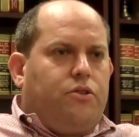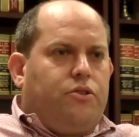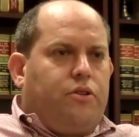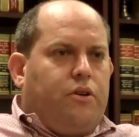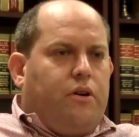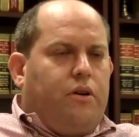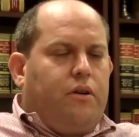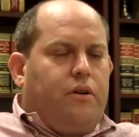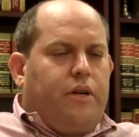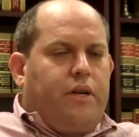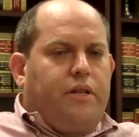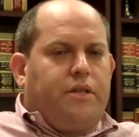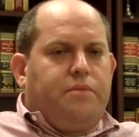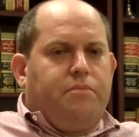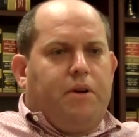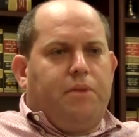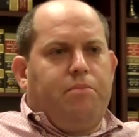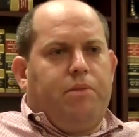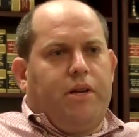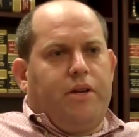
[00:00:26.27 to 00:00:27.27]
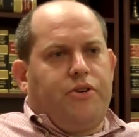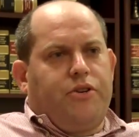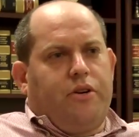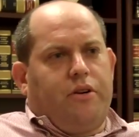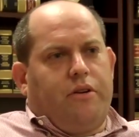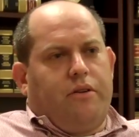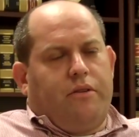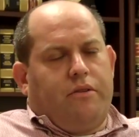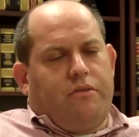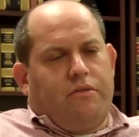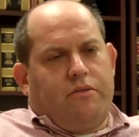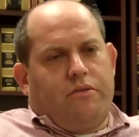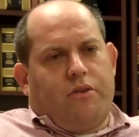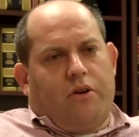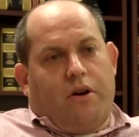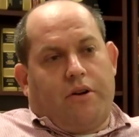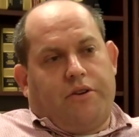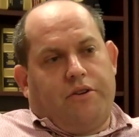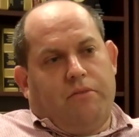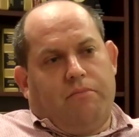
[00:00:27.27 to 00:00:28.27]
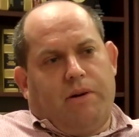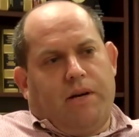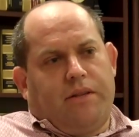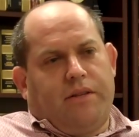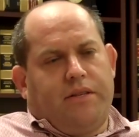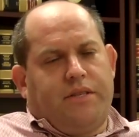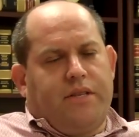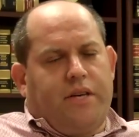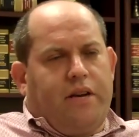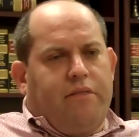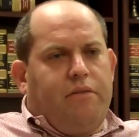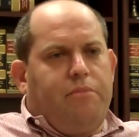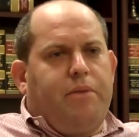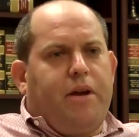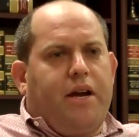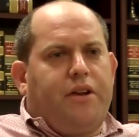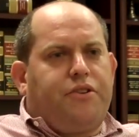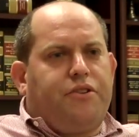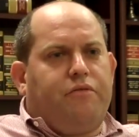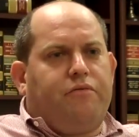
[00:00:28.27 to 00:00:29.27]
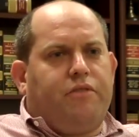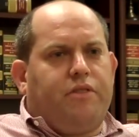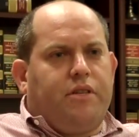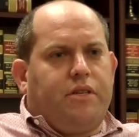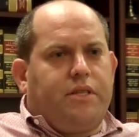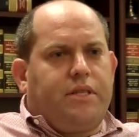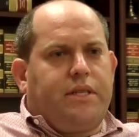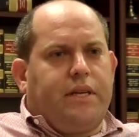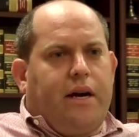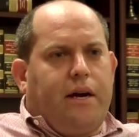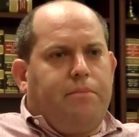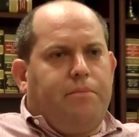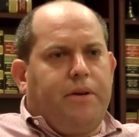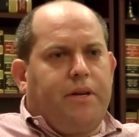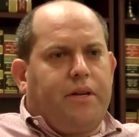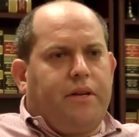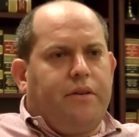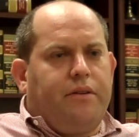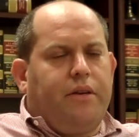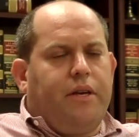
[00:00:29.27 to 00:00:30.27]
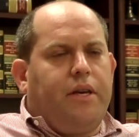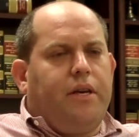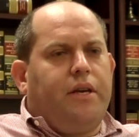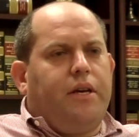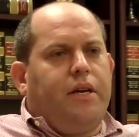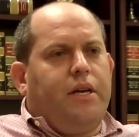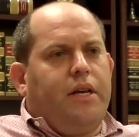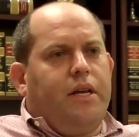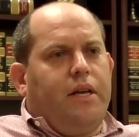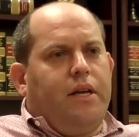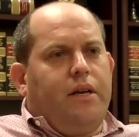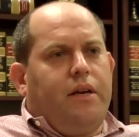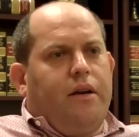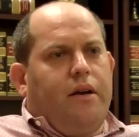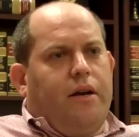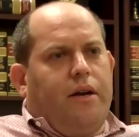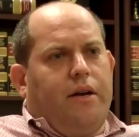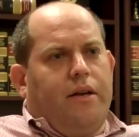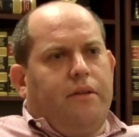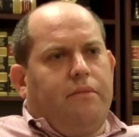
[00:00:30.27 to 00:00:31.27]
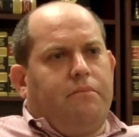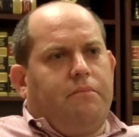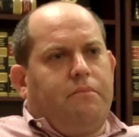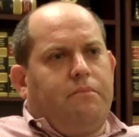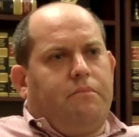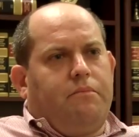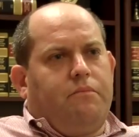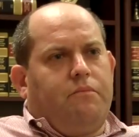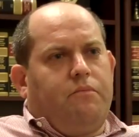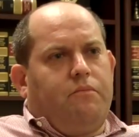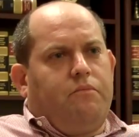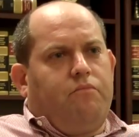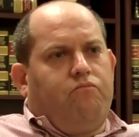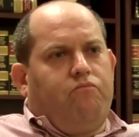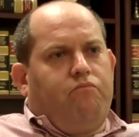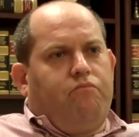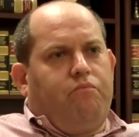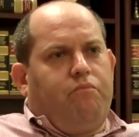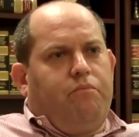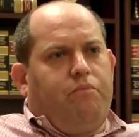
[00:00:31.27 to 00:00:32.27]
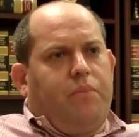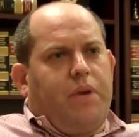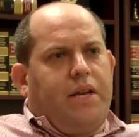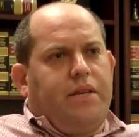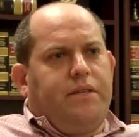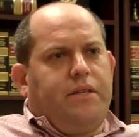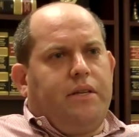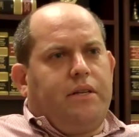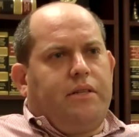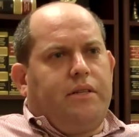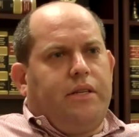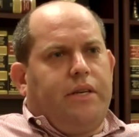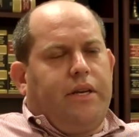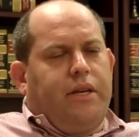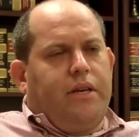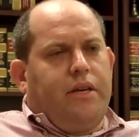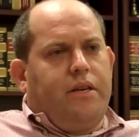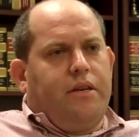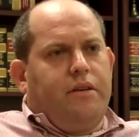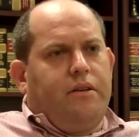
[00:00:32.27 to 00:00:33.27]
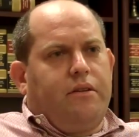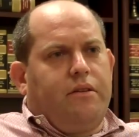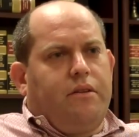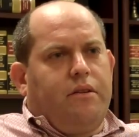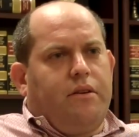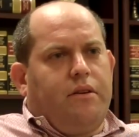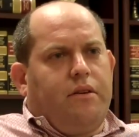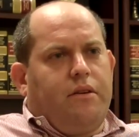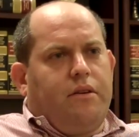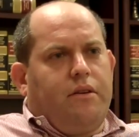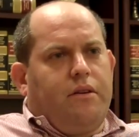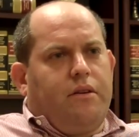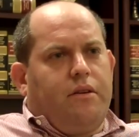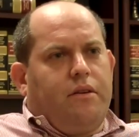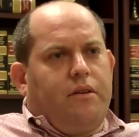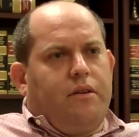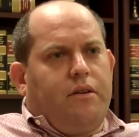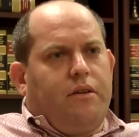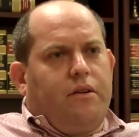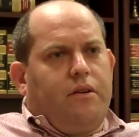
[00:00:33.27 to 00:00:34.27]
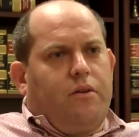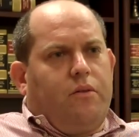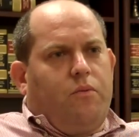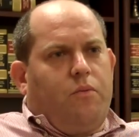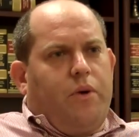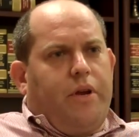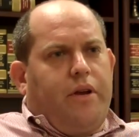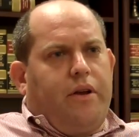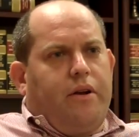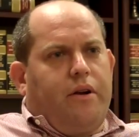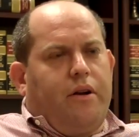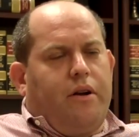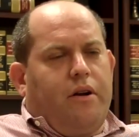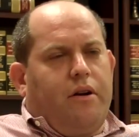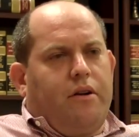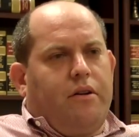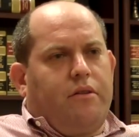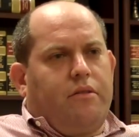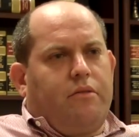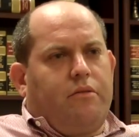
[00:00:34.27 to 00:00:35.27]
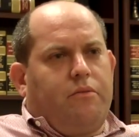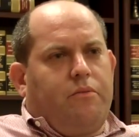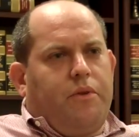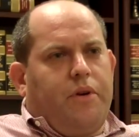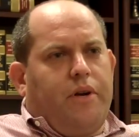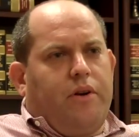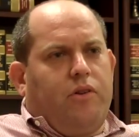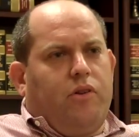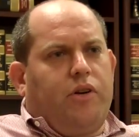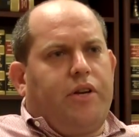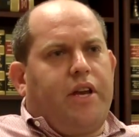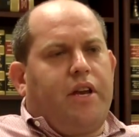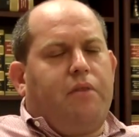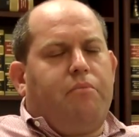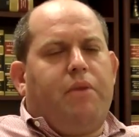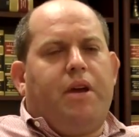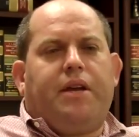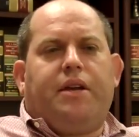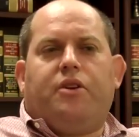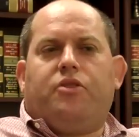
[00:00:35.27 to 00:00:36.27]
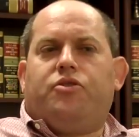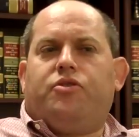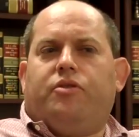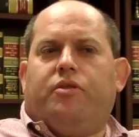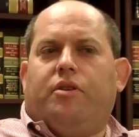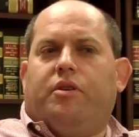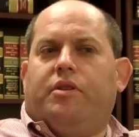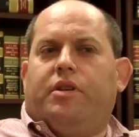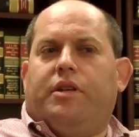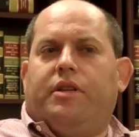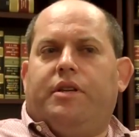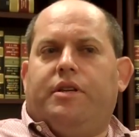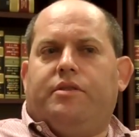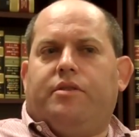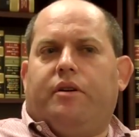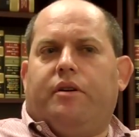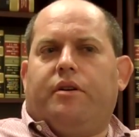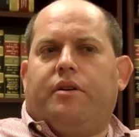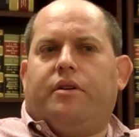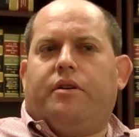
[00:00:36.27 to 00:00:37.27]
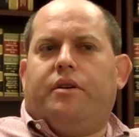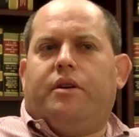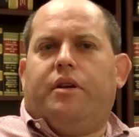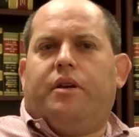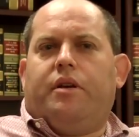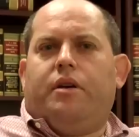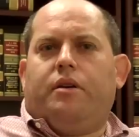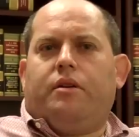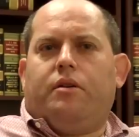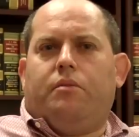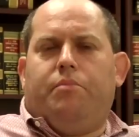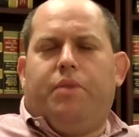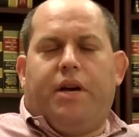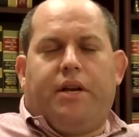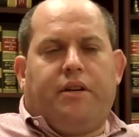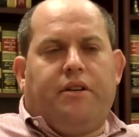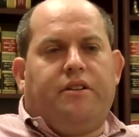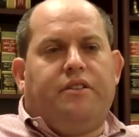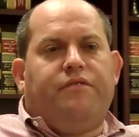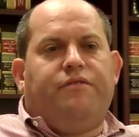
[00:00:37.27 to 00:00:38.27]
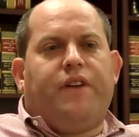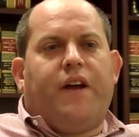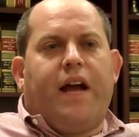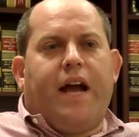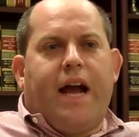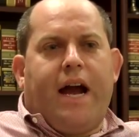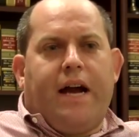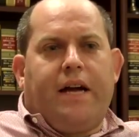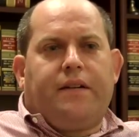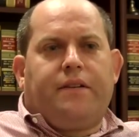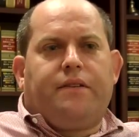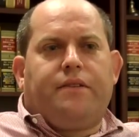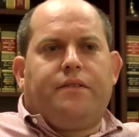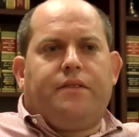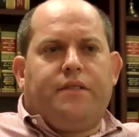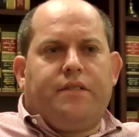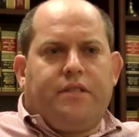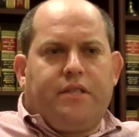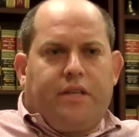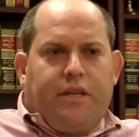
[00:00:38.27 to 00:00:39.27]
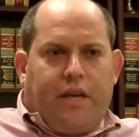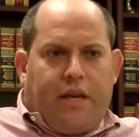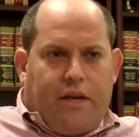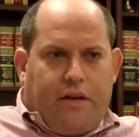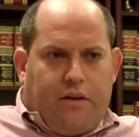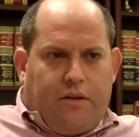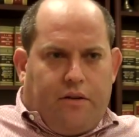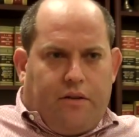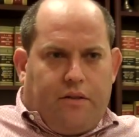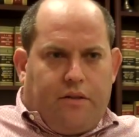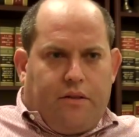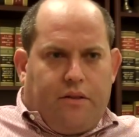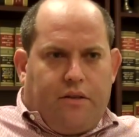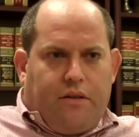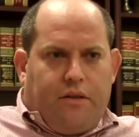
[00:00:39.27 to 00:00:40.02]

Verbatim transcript: Sure, and it's my pleasure to talk to you about this. I have a passion for this topic. Uh, basically, we are, we are looking at making sure that these are competitive at scale.